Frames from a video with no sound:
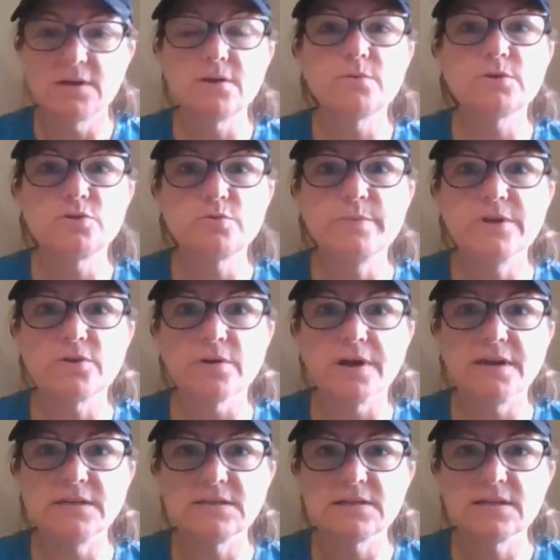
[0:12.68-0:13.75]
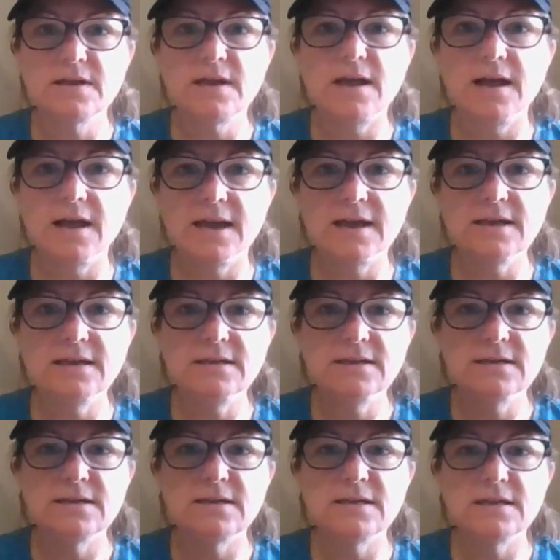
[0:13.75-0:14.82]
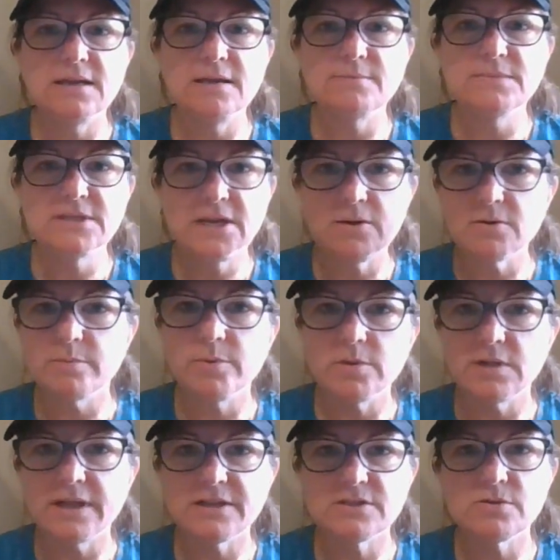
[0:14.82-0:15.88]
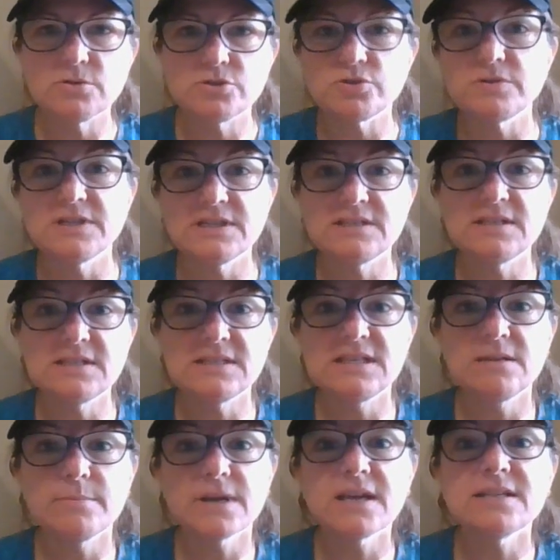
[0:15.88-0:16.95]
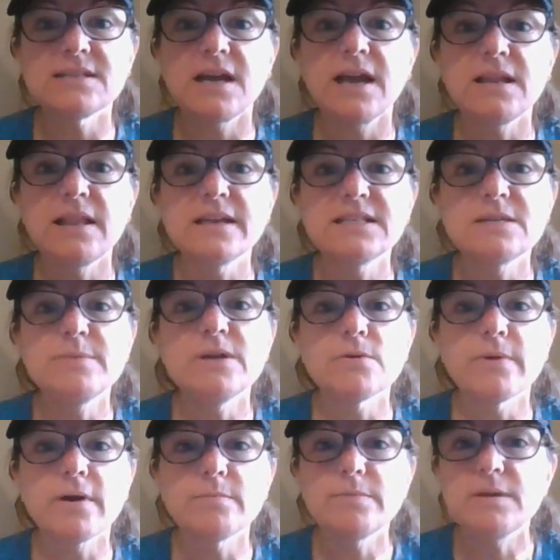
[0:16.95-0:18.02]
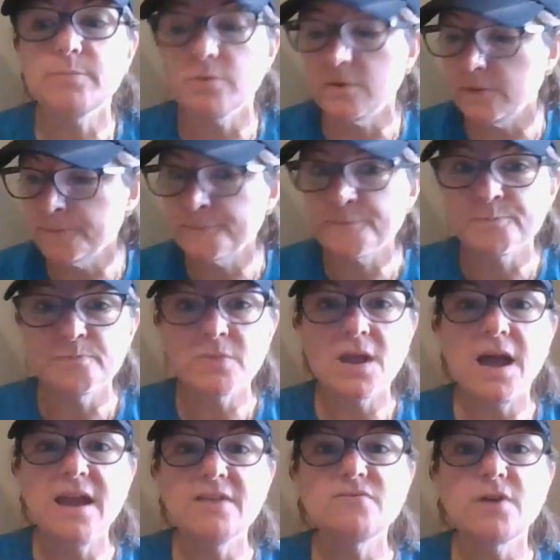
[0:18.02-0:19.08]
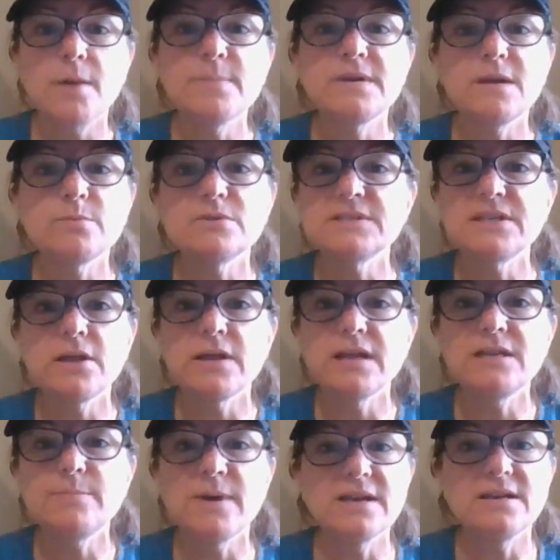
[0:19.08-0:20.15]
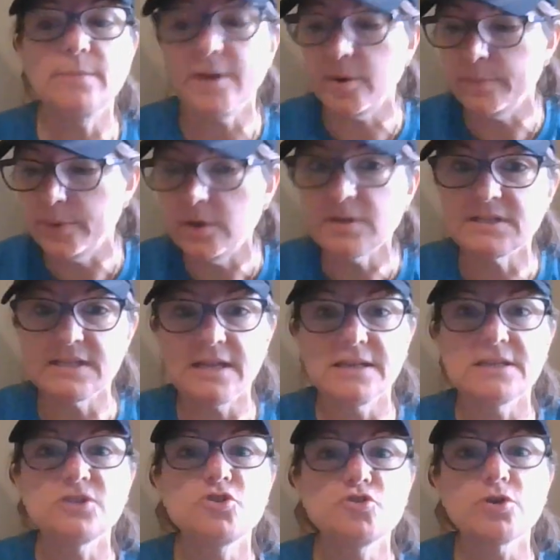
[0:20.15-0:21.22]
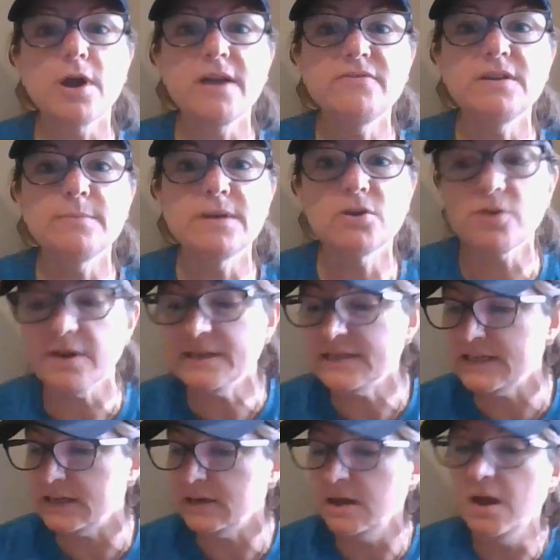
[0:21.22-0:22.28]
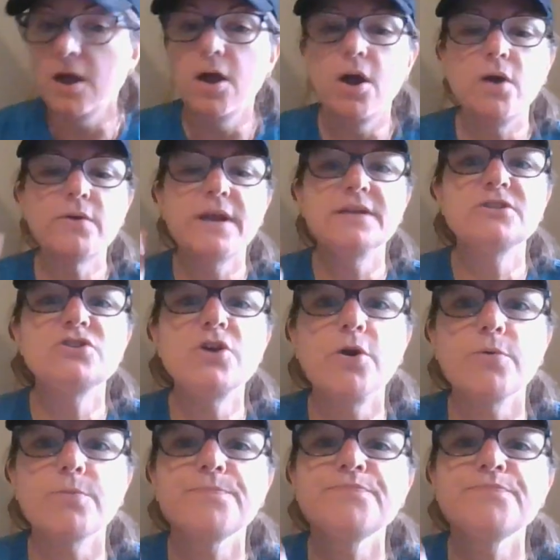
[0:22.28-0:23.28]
which would be great. I am terrible at social distancing because I like to be around people. I have not been able to tell anybody about books and it's driving me crazy. Okay, so